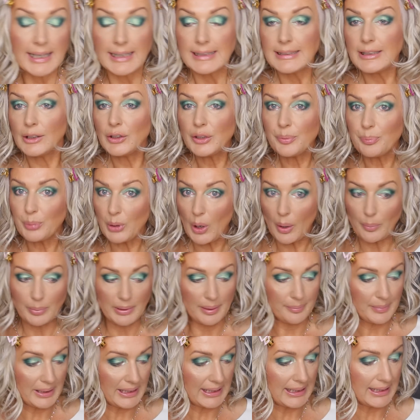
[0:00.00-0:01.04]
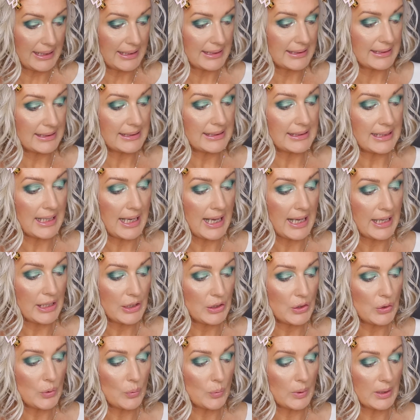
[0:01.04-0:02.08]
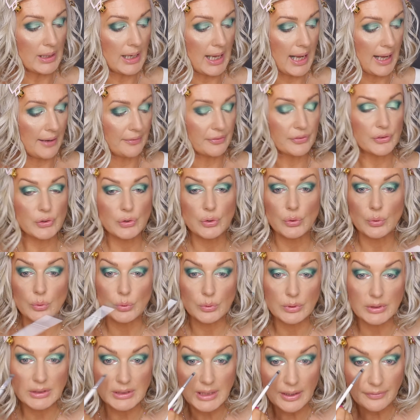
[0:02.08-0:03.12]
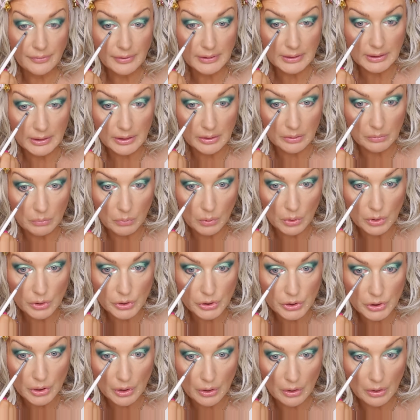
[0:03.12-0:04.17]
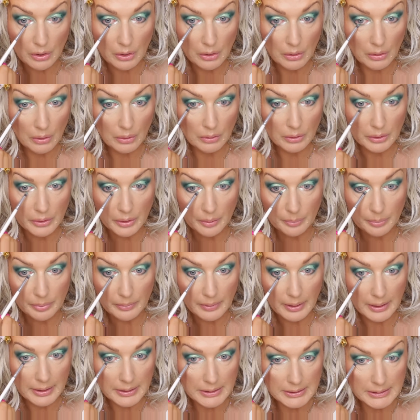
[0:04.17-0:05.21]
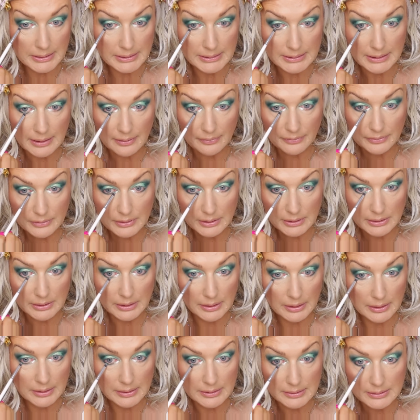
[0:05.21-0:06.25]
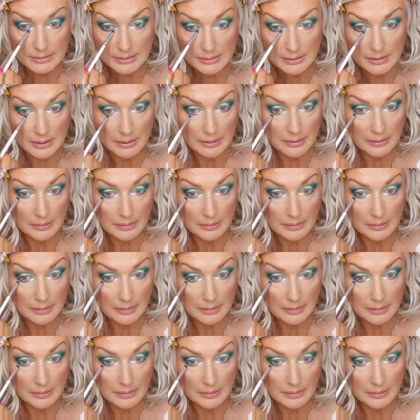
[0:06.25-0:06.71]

The only problem is you will have to definitely wash all your brushes after this.